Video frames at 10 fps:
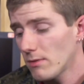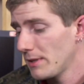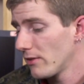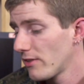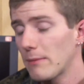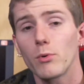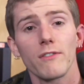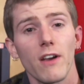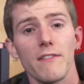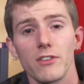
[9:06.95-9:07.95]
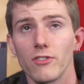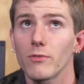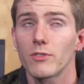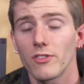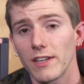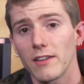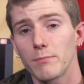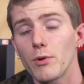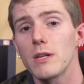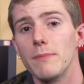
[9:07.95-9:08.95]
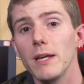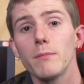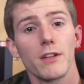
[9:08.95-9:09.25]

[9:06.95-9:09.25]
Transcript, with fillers: I mean, it's 10.5 inches, which is, I guess, pretty big,